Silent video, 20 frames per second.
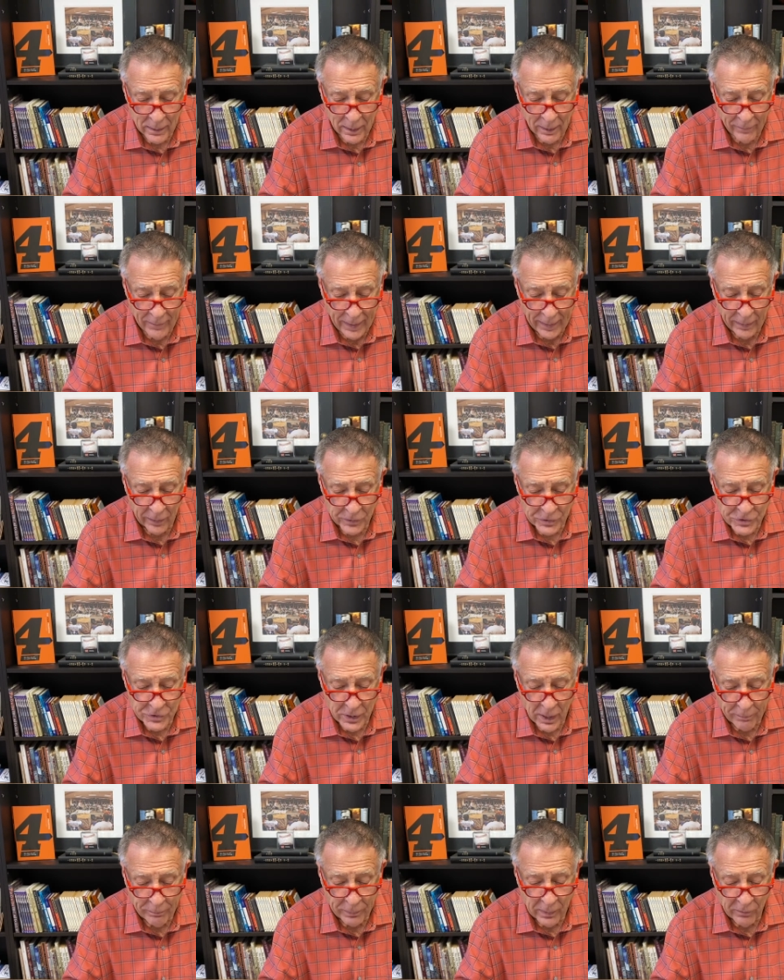that is
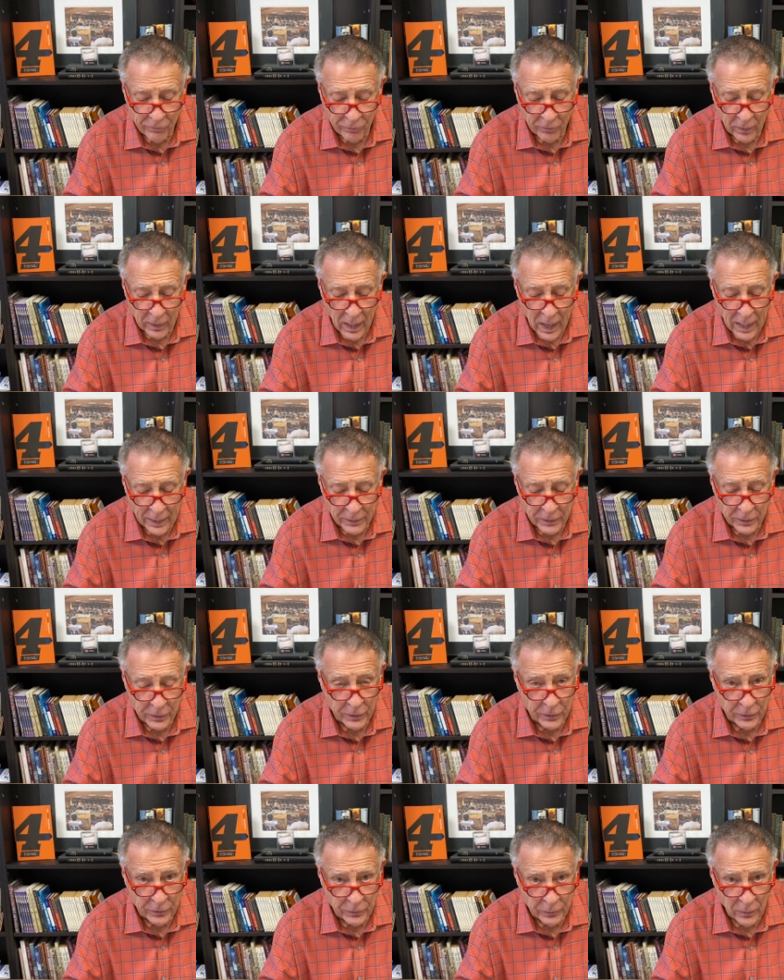something for God to
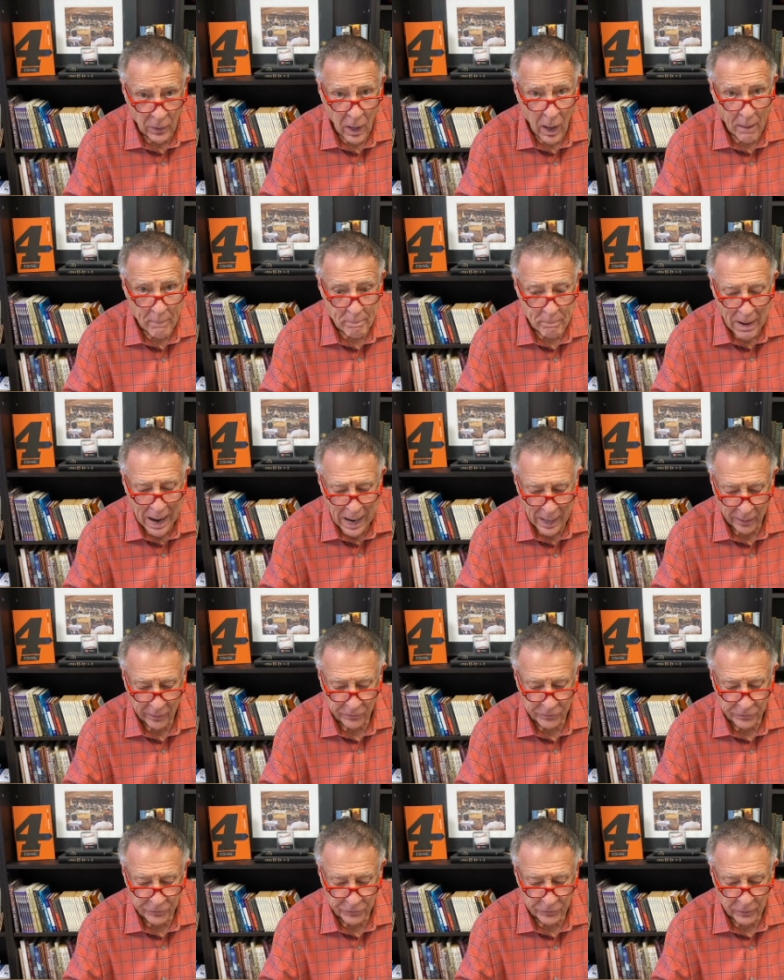do,
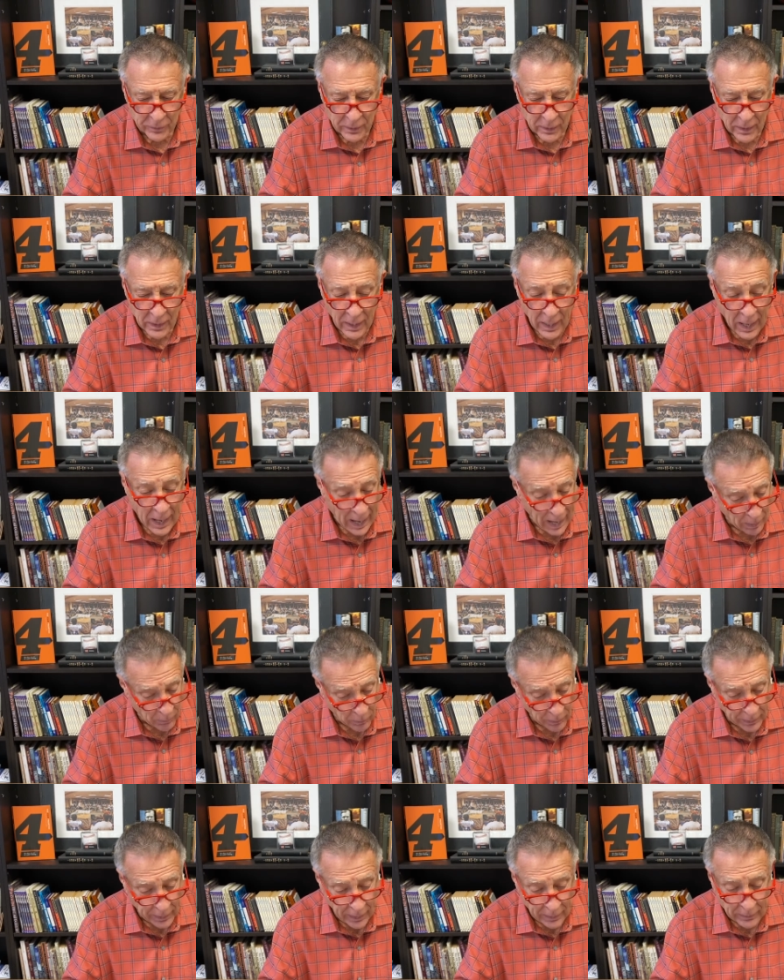box. I
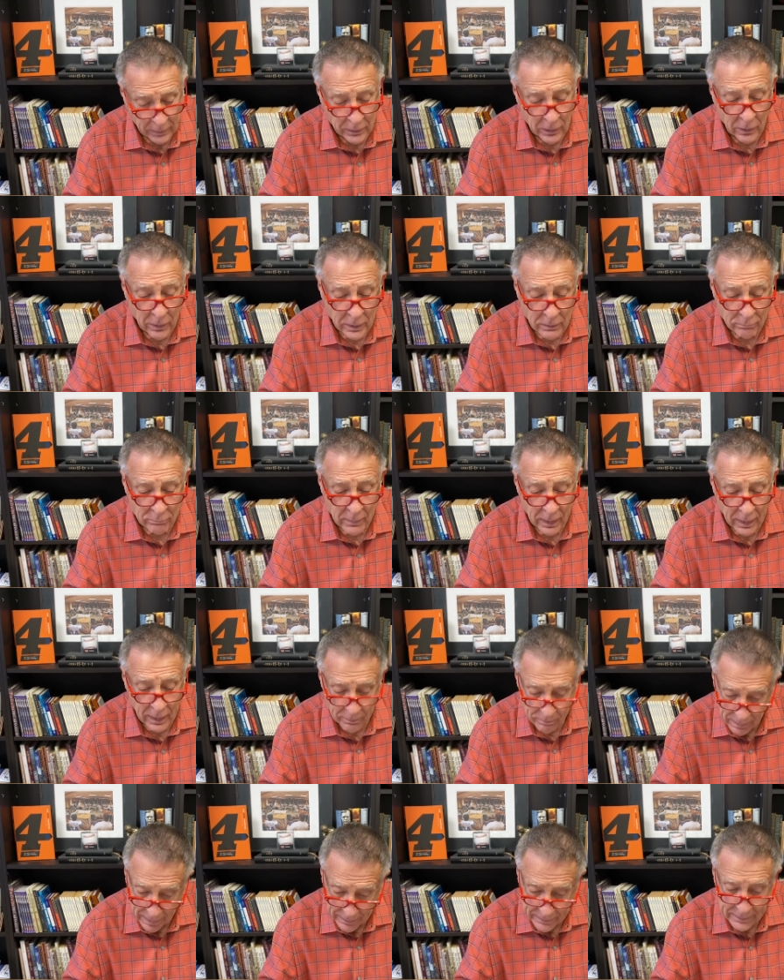will get to it in
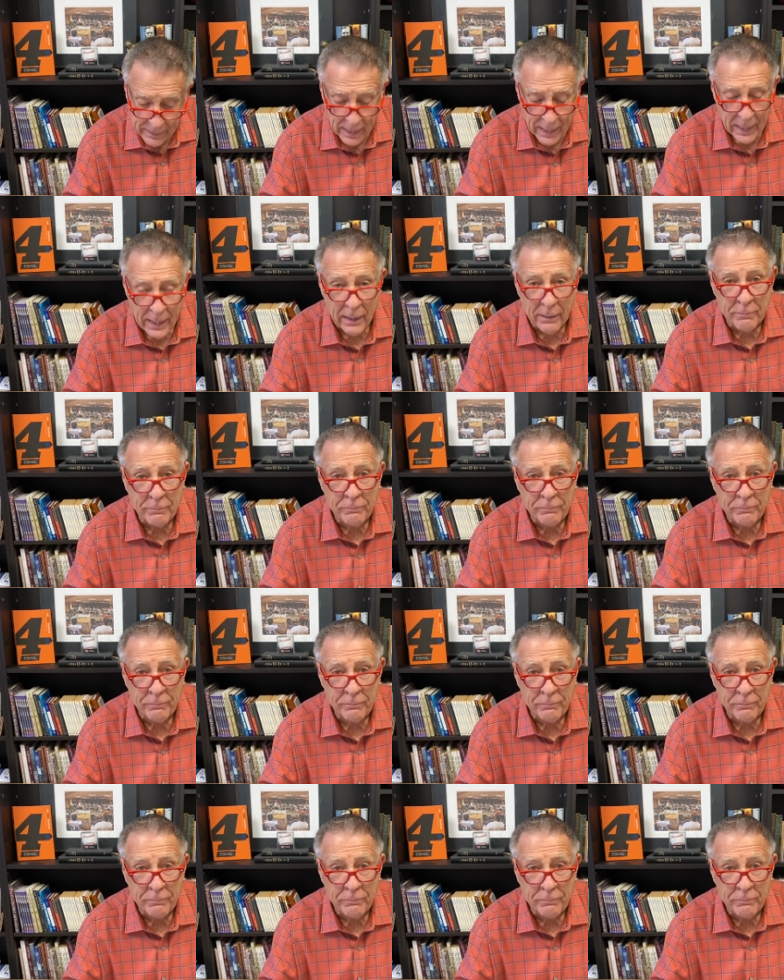my time.